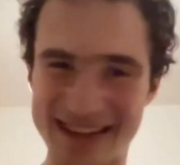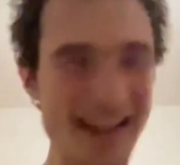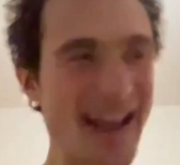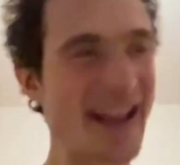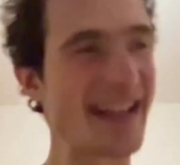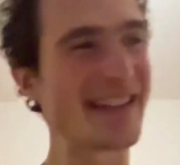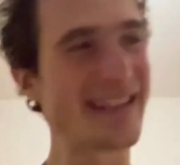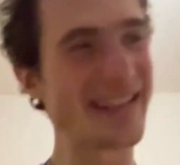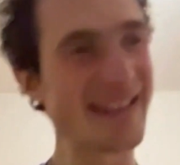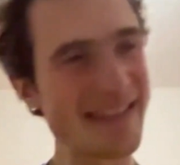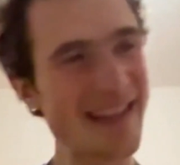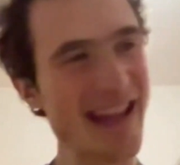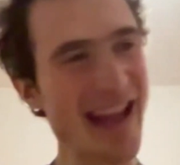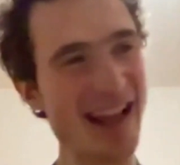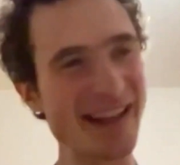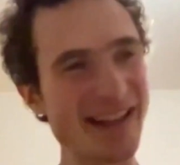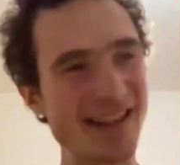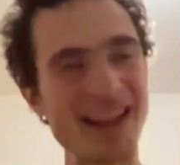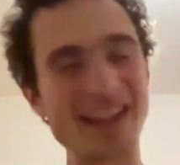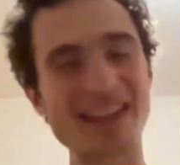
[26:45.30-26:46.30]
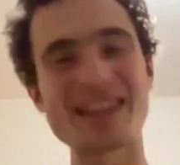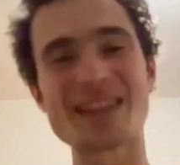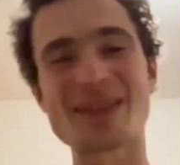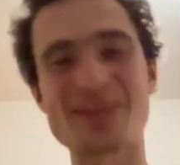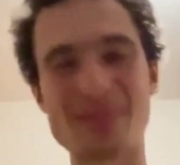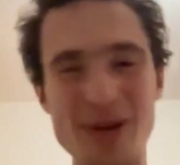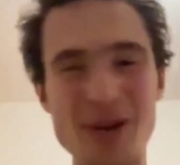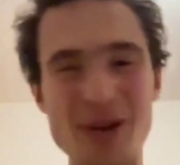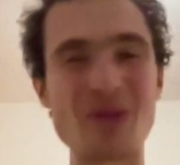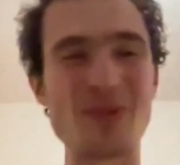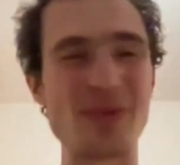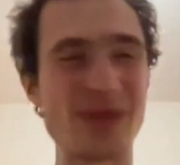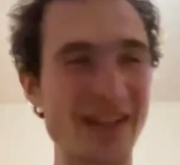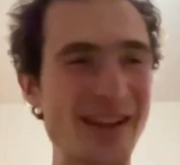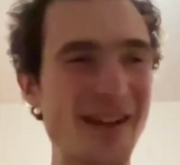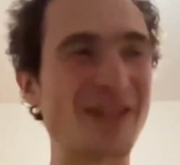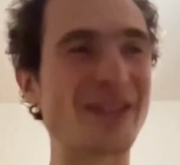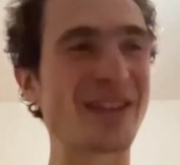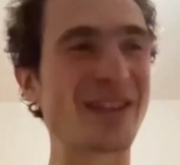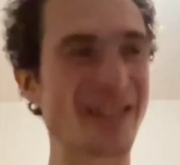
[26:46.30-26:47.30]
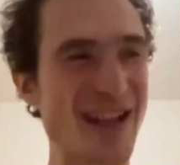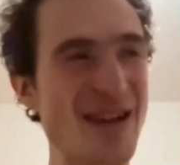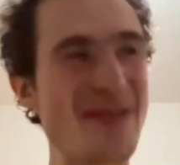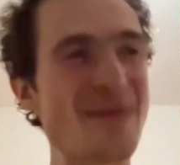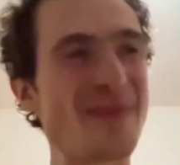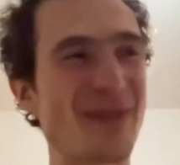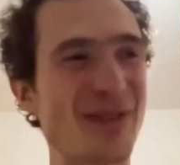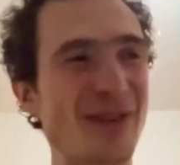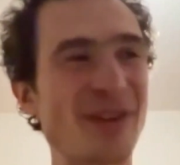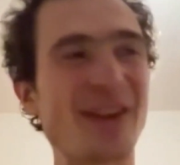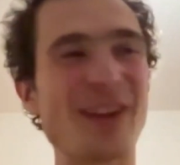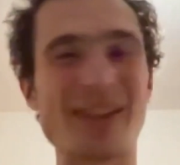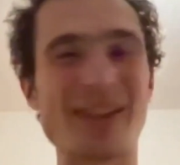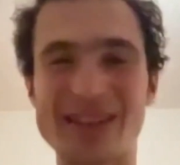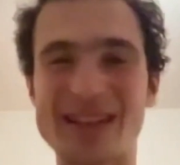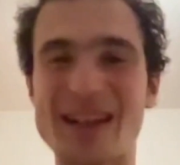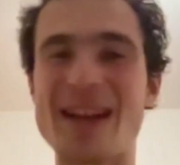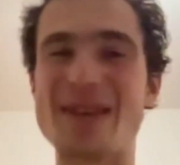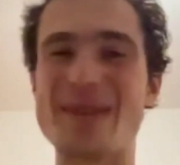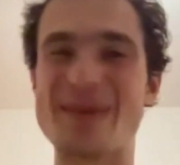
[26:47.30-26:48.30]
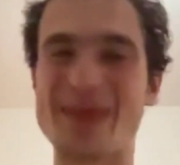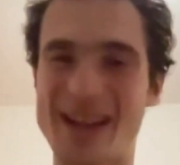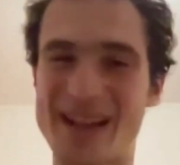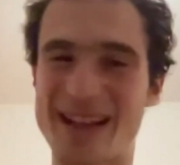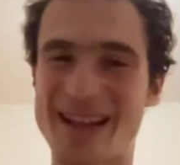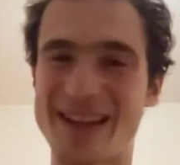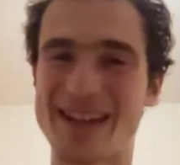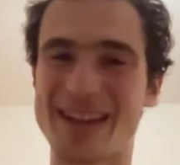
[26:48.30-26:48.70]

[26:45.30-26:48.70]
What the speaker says: That kid is probably gonna climb for a long time.